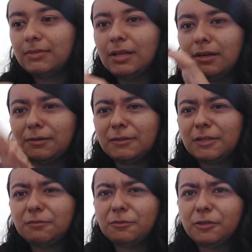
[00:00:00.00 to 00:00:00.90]
uh,
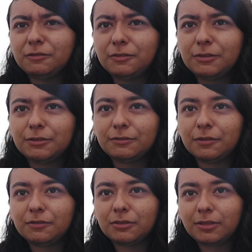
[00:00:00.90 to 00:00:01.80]
take more effort to
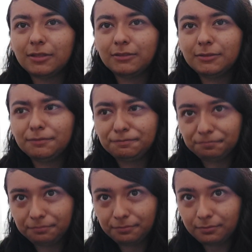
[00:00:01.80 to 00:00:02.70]
figure it out.
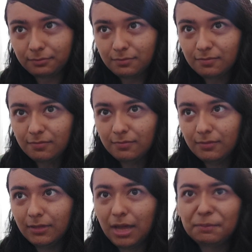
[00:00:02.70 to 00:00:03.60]

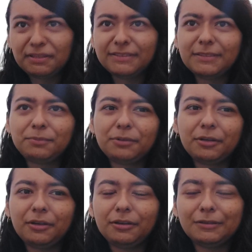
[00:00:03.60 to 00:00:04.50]
I mean, he's a
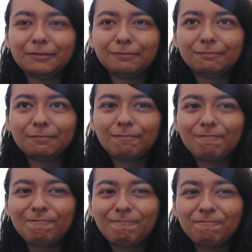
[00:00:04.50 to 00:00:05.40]
pretty
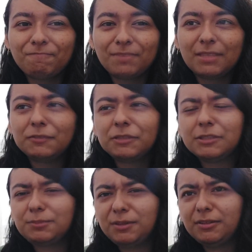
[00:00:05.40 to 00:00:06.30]

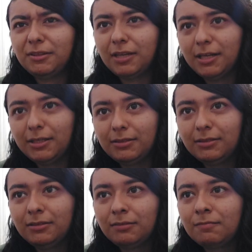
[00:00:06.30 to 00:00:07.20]
transparent guy,
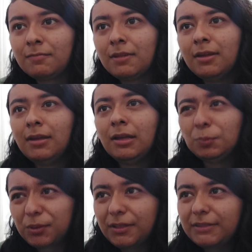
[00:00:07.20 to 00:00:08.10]

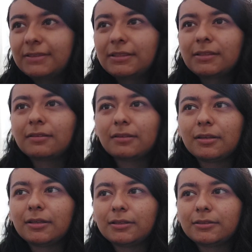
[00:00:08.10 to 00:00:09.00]
but he still
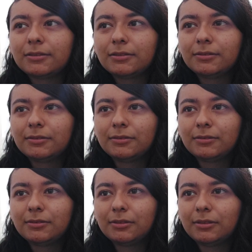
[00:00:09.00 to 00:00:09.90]
thinks
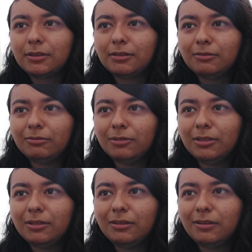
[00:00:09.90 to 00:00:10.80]
and
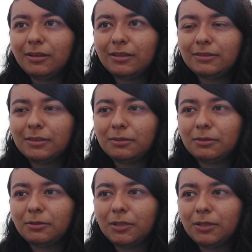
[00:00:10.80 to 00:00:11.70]
really thinks
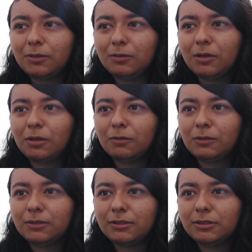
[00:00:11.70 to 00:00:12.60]
about he what he
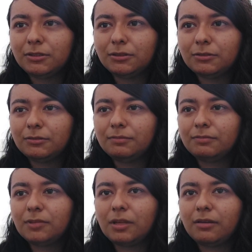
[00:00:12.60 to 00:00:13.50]
wants to do
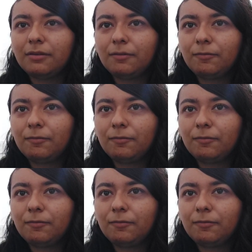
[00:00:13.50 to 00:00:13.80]
and